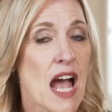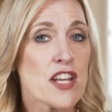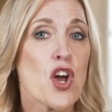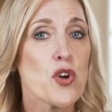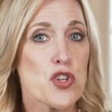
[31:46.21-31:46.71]

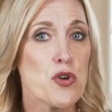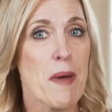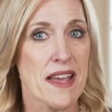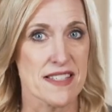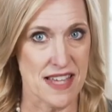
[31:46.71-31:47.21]
I know you
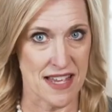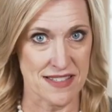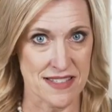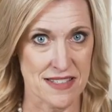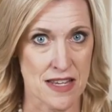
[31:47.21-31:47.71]
make
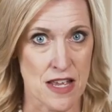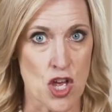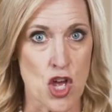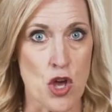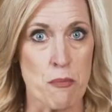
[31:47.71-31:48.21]
sense,
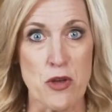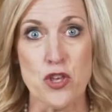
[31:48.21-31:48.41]
but